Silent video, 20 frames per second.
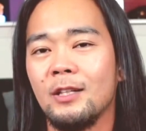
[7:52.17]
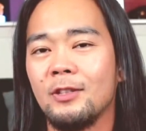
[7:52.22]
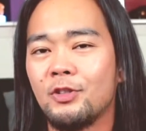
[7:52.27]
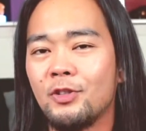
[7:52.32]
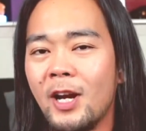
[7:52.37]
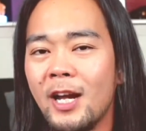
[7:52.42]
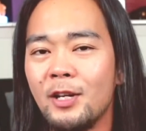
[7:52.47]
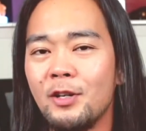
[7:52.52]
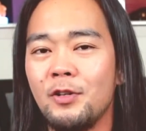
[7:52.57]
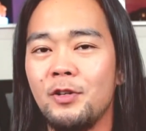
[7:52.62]

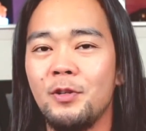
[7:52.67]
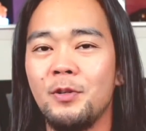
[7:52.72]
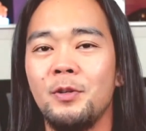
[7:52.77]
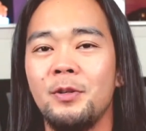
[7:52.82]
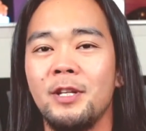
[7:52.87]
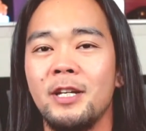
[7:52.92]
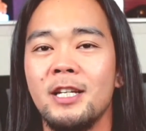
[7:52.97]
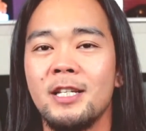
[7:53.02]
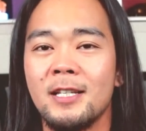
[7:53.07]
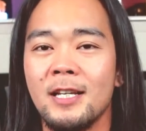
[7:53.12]
try to do
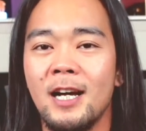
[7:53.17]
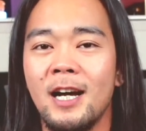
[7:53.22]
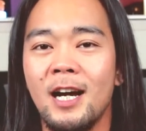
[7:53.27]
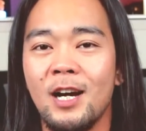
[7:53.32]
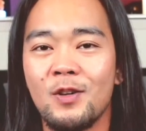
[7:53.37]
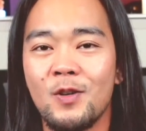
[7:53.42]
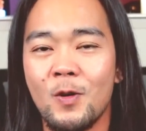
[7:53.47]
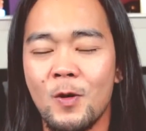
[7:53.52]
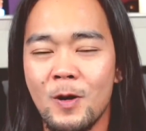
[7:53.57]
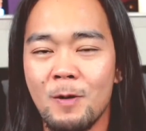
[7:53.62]
this
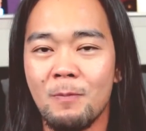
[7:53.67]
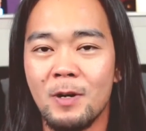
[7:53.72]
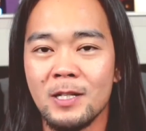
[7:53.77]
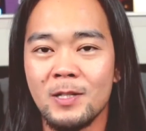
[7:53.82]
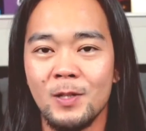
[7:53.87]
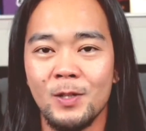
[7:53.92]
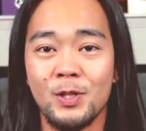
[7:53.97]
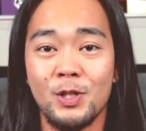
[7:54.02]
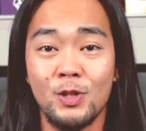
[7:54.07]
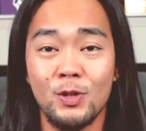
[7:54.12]
core
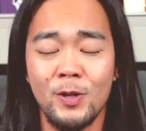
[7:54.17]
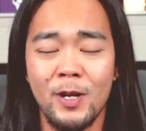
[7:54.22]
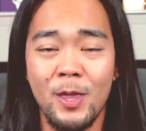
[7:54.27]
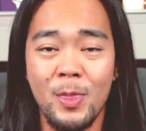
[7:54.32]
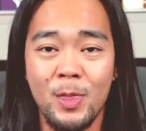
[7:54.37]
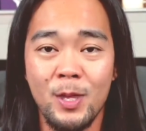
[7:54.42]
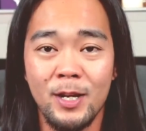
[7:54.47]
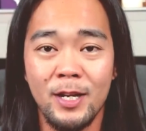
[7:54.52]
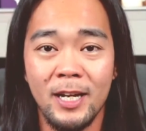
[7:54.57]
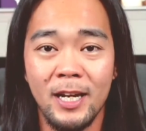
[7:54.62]
muscle
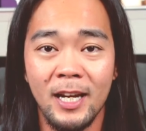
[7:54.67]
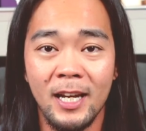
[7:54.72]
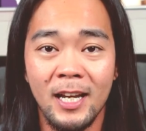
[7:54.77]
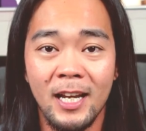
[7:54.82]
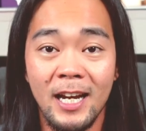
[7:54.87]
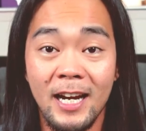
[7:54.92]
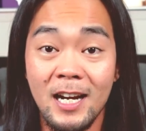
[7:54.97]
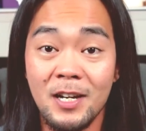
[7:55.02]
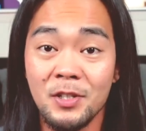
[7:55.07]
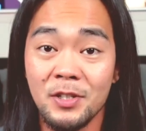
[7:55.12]

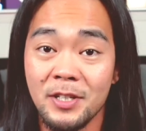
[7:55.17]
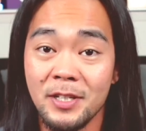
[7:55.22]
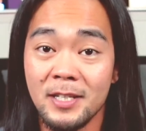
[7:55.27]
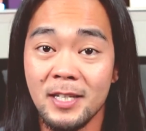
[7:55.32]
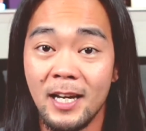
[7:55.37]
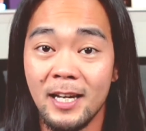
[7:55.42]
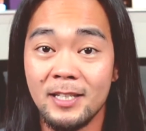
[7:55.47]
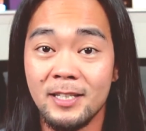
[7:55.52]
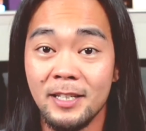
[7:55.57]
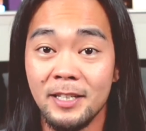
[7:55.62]
strengthening
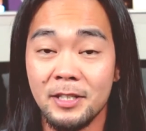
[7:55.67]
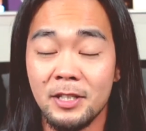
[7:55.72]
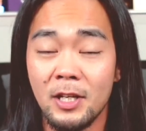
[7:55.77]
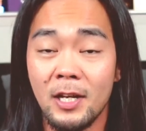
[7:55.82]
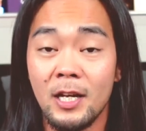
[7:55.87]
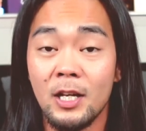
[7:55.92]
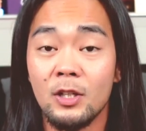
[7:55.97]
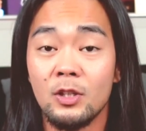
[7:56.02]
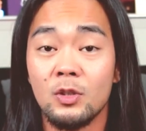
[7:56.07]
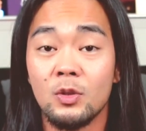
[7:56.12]

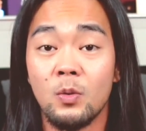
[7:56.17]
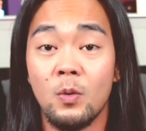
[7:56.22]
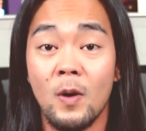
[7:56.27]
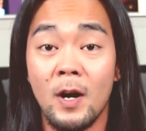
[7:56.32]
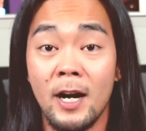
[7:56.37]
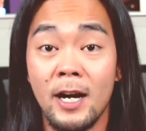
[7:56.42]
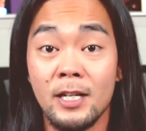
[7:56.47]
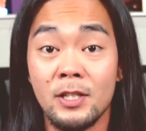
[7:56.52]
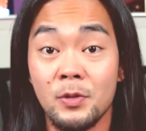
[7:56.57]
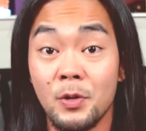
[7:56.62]
exercises
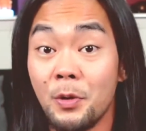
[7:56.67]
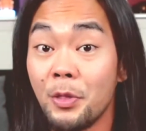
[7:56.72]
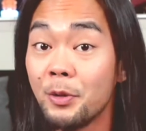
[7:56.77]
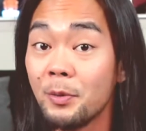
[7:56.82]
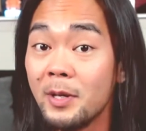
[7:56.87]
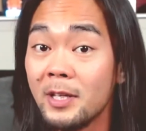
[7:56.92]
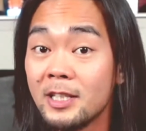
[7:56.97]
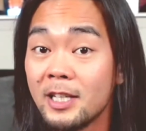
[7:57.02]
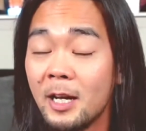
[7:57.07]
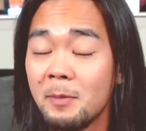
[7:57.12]
twice or
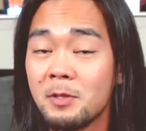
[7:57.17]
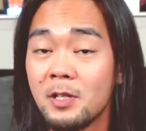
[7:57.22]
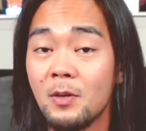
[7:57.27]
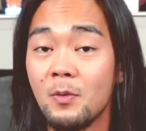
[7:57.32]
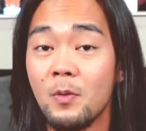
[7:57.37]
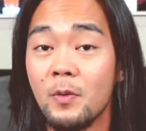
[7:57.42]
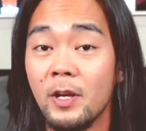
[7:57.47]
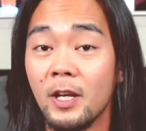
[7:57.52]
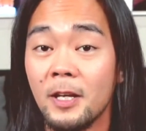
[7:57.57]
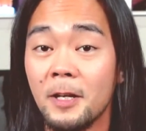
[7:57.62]
three times a
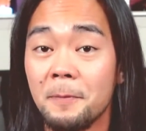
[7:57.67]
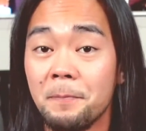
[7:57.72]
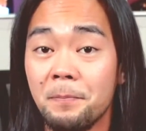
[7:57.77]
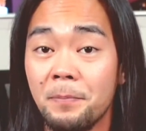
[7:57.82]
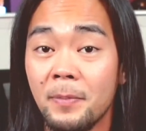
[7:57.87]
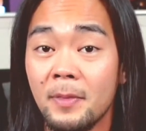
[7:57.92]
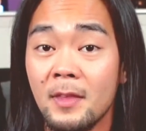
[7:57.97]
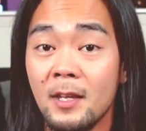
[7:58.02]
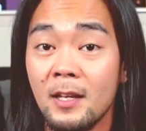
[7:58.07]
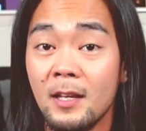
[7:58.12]
week.
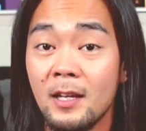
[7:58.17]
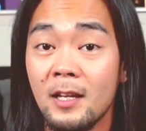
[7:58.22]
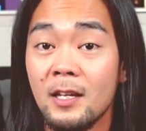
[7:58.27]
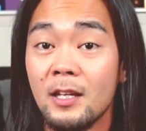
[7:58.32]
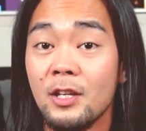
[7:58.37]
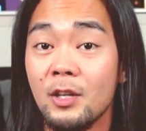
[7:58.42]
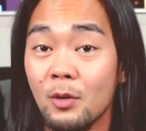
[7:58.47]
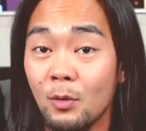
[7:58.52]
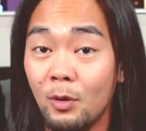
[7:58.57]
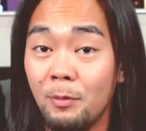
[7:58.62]

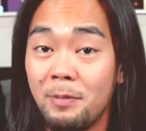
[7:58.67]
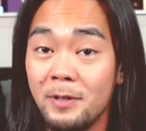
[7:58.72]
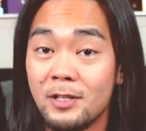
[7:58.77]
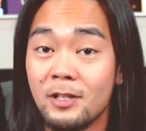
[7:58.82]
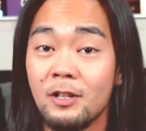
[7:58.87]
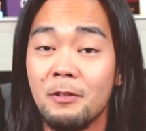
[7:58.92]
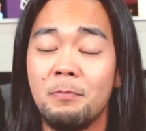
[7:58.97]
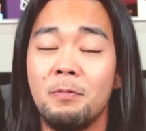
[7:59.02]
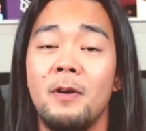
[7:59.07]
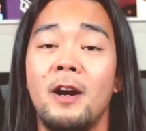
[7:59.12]
You will be
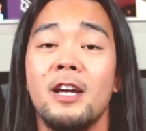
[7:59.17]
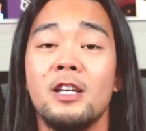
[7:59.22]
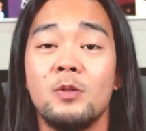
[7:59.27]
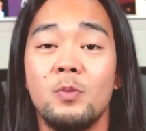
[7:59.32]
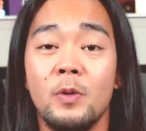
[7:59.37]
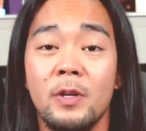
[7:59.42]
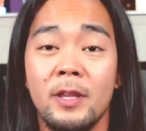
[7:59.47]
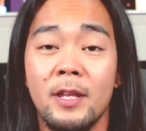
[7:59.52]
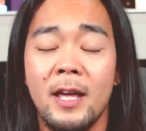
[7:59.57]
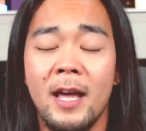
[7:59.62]

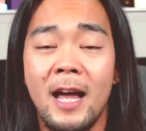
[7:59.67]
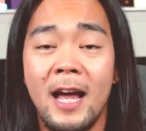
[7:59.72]
surprised with